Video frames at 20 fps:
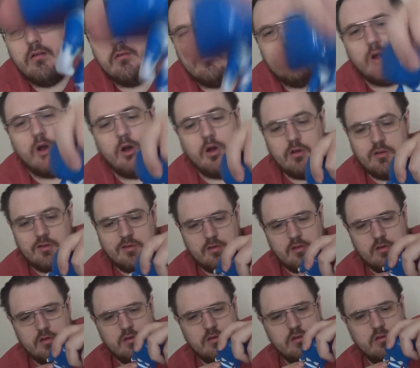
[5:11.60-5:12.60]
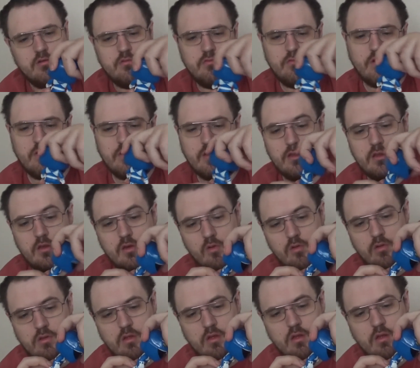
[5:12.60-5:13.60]
chart what to
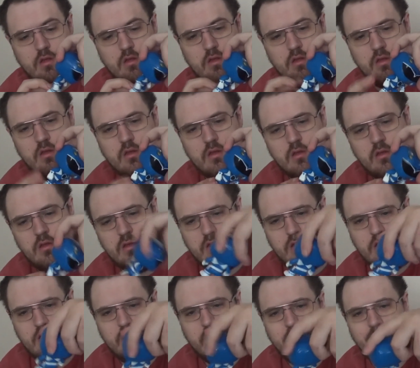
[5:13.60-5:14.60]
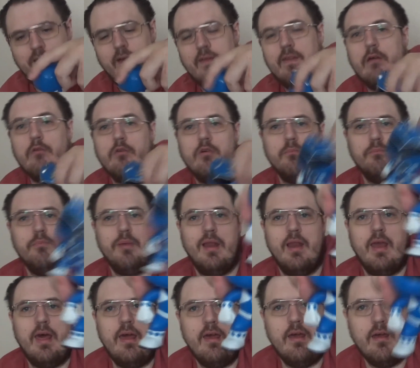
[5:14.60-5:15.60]
use and that were
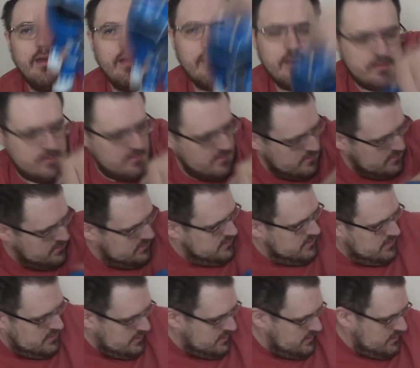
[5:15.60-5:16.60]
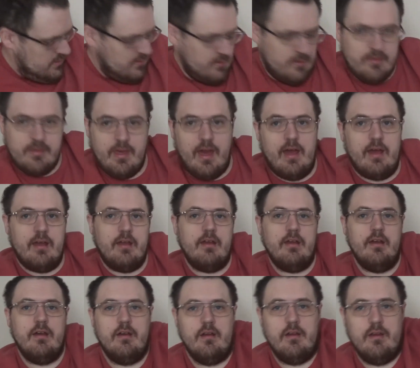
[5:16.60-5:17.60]
Billy, Zack
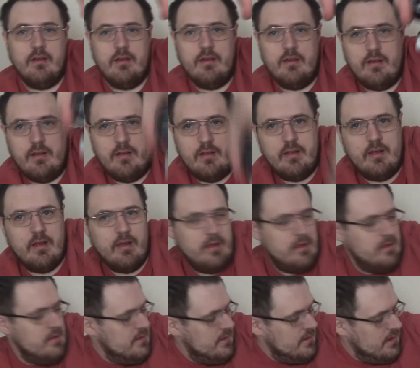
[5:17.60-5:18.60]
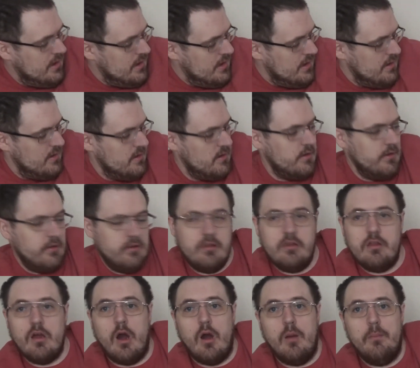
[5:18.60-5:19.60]
and
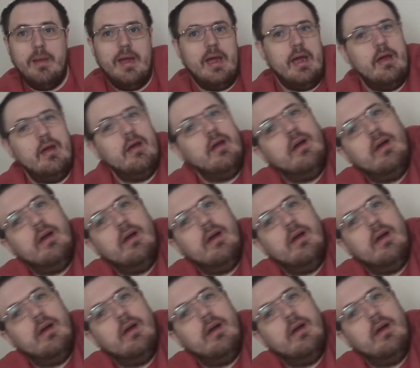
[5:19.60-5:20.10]
Tommy